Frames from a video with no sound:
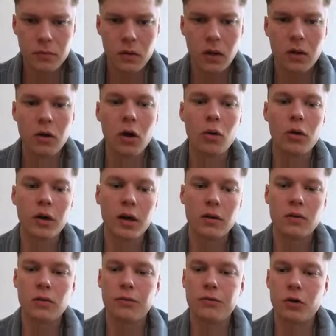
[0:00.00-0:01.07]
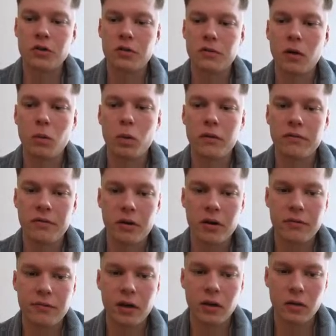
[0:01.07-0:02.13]
No, okay. So first of all, we're
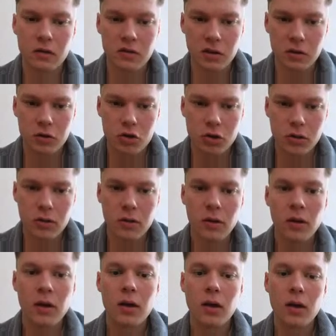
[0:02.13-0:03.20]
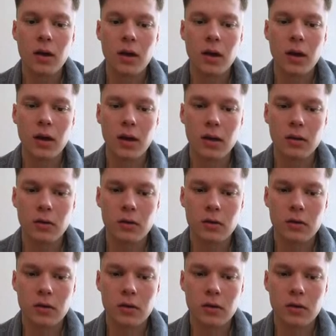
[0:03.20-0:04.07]
verifying the signature. And